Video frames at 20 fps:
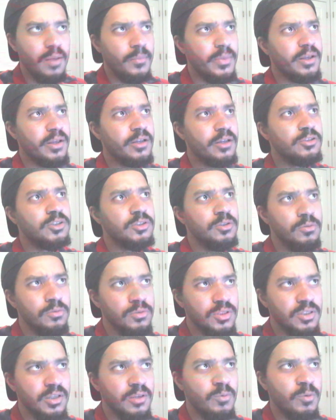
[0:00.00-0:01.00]
Because
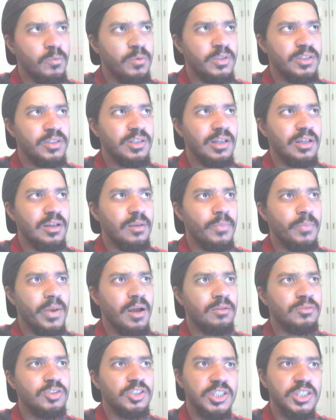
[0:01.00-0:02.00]
usually when we think
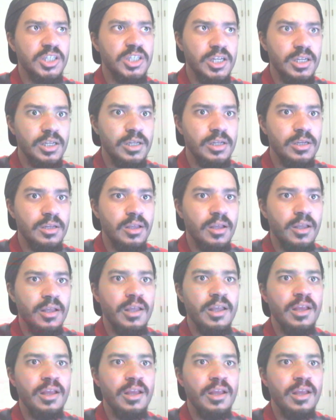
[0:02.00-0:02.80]
about cheating,